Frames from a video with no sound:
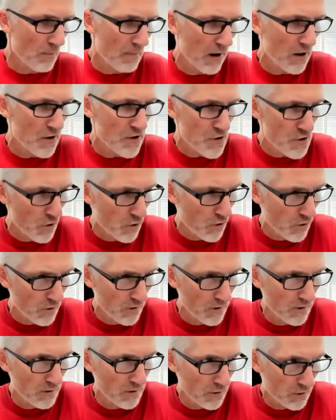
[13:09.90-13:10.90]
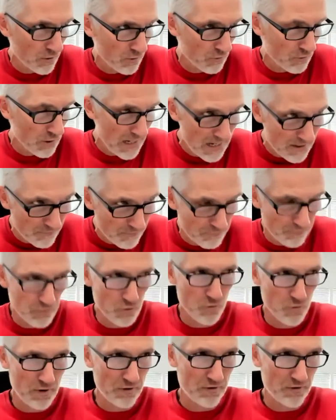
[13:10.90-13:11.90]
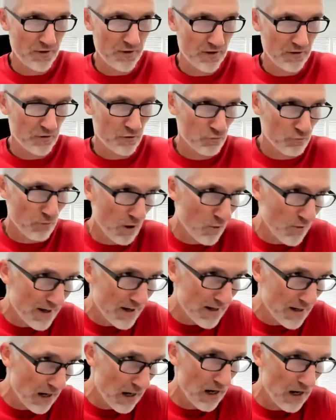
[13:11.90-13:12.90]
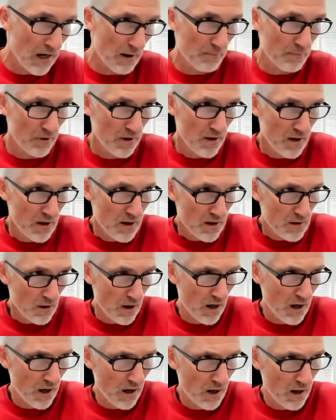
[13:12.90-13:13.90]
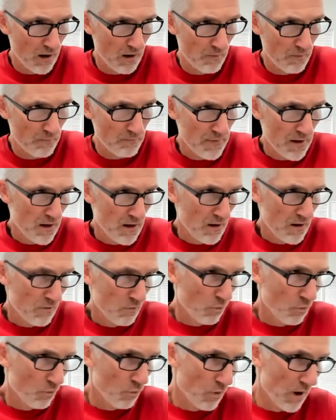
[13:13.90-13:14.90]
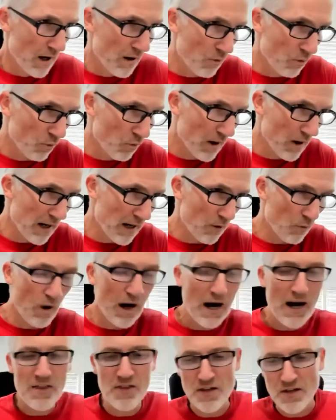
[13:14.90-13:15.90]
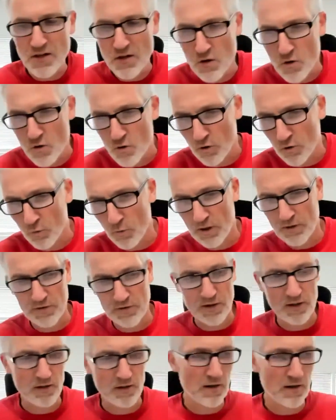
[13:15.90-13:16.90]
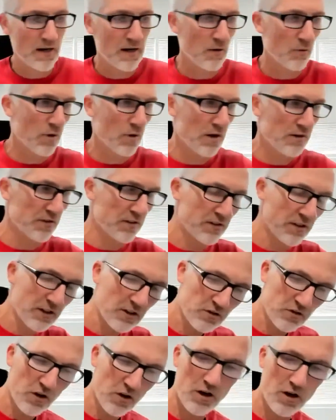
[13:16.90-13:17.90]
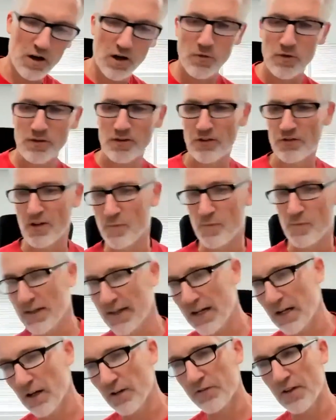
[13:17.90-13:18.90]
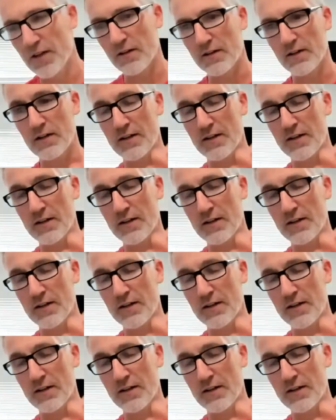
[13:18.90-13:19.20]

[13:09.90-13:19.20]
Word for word: about your influences growing up. Um, sure. What what why the uke? Was it and it was it the guitar? Was it something else that